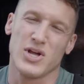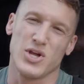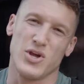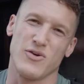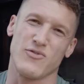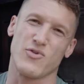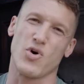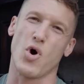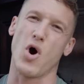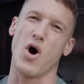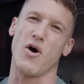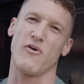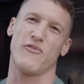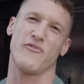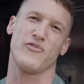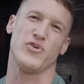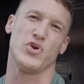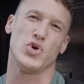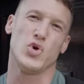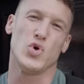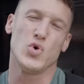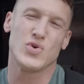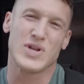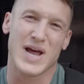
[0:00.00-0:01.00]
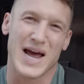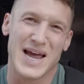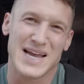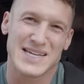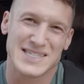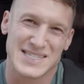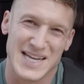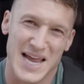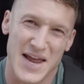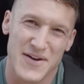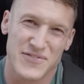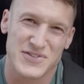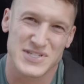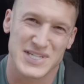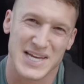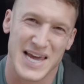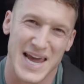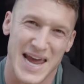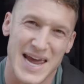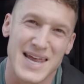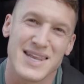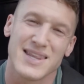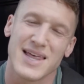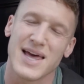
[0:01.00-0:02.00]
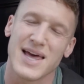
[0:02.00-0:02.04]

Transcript: You've got a few days left to get in